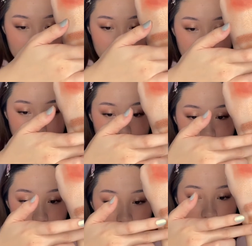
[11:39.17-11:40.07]
I like to
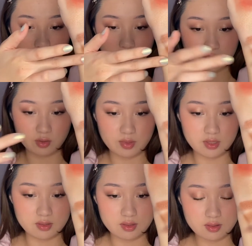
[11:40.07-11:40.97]
blend them out a little
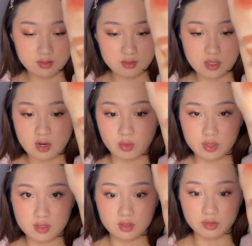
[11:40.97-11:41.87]
because that's not what
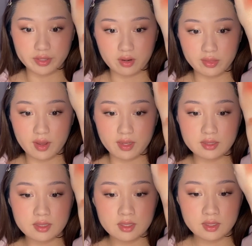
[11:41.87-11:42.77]
it's gonna look like on the eyes.